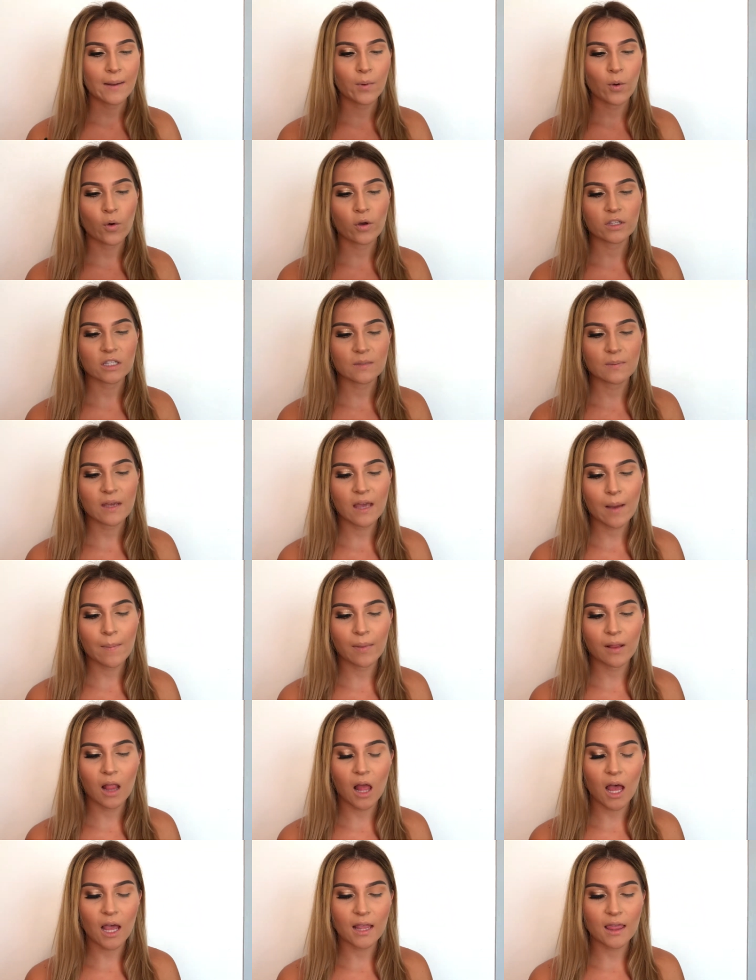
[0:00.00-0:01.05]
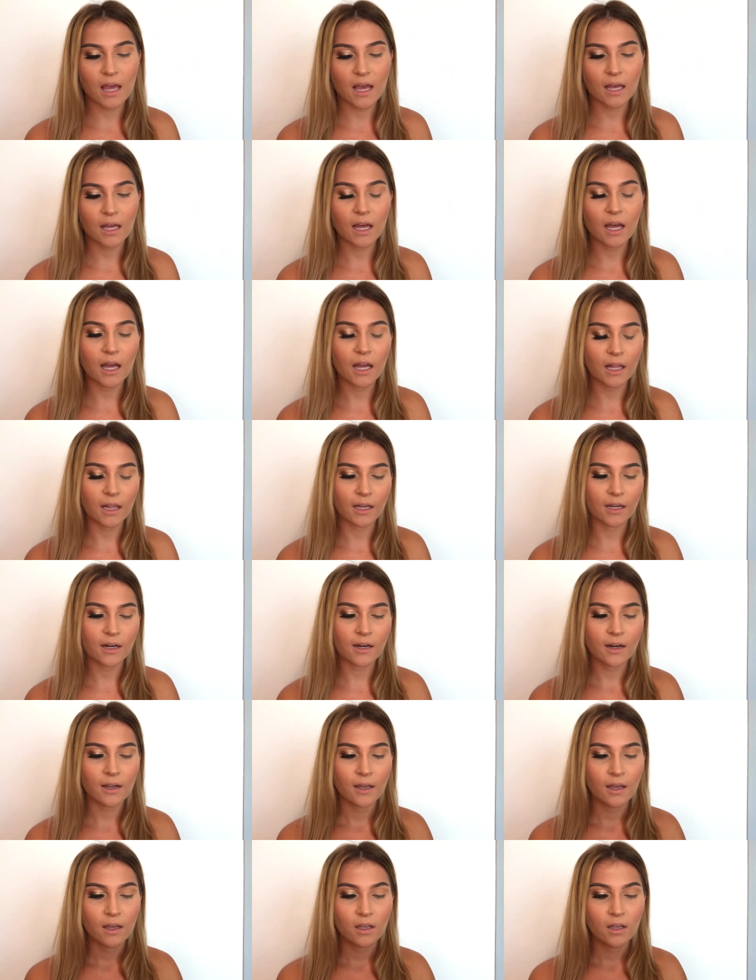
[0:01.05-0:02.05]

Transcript: I'm going to be applying that color